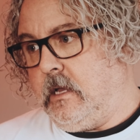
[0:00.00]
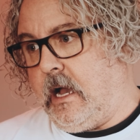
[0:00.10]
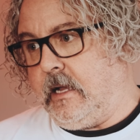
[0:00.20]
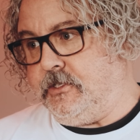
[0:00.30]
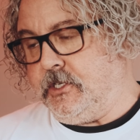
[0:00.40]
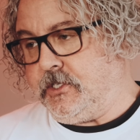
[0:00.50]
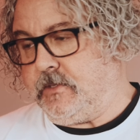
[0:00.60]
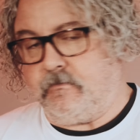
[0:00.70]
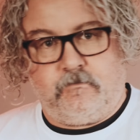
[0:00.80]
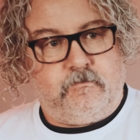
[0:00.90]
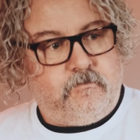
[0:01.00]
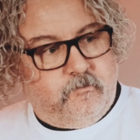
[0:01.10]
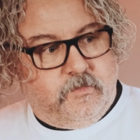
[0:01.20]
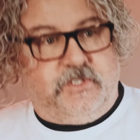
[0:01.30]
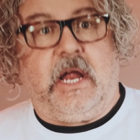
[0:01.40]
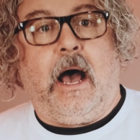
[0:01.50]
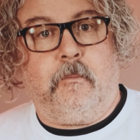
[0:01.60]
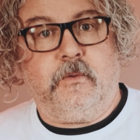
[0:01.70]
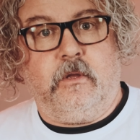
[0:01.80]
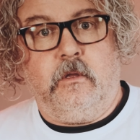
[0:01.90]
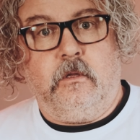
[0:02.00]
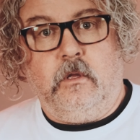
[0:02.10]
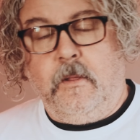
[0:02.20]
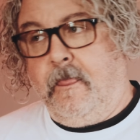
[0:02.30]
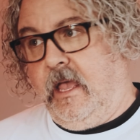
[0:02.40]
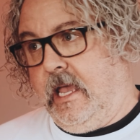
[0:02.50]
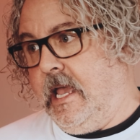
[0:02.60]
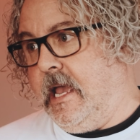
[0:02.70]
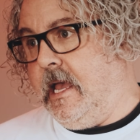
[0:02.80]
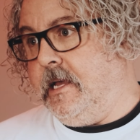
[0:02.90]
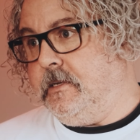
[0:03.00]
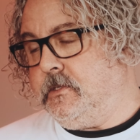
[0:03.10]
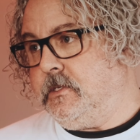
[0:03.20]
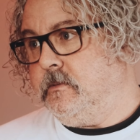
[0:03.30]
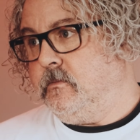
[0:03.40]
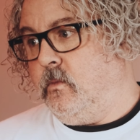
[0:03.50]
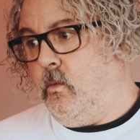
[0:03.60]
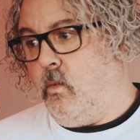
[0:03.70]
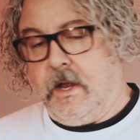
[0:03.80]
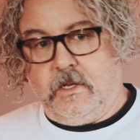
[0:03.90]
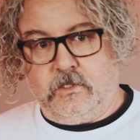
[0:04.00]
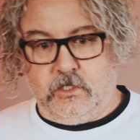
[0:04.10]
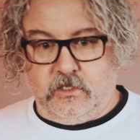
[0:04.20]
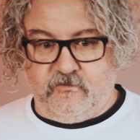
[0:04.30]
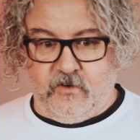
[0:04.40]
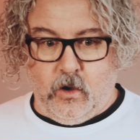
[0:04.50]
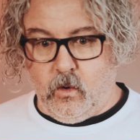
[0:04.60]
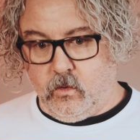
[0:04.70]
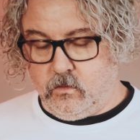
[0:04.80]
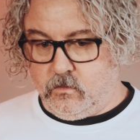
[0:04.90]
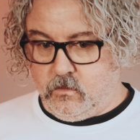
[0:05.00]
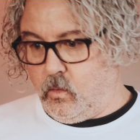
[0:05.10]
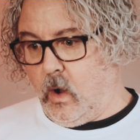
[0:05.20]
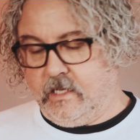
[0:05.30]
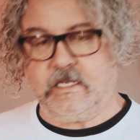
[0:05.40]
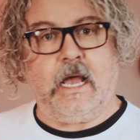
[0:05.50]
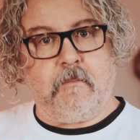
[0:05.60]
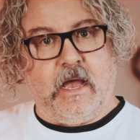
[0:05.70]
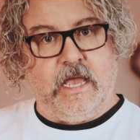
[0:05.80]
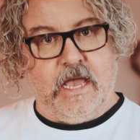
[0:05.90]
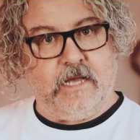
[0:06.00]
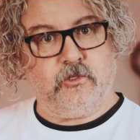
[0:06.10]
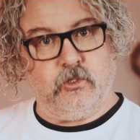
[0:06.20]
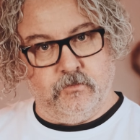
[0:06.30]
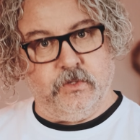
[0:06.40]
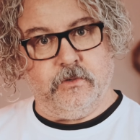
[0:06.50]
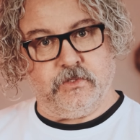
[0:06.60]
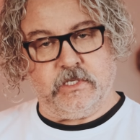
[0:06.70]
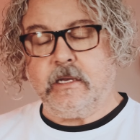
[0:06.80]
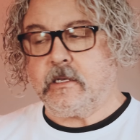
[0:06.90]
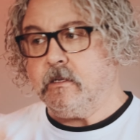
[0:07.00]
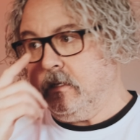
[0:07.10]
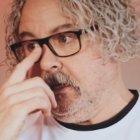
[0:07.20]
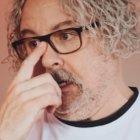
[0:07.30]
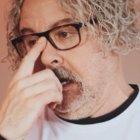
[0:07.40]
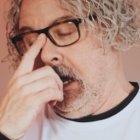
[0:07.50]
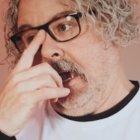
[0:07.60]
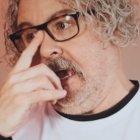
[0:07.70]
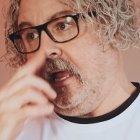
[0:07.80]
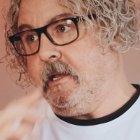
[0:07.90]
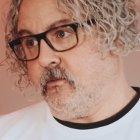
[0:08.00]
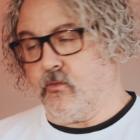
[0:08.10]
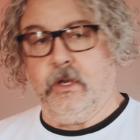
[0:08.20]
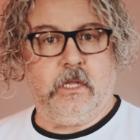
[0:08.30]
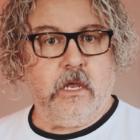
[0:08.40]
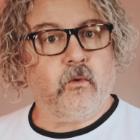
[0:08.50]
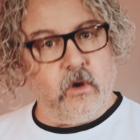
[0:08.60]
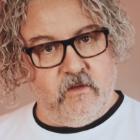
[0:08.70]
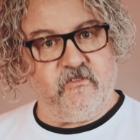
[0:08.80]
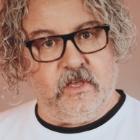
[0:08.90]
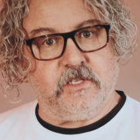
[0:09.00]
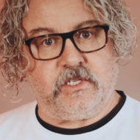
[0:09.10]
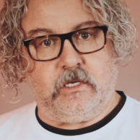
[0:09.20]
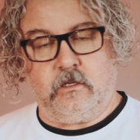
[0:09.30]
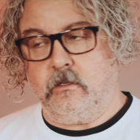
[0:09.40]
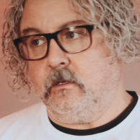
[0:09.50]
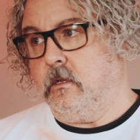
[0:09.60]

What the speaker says: I just stopped and wanted to devote what time I had to music and really revisit.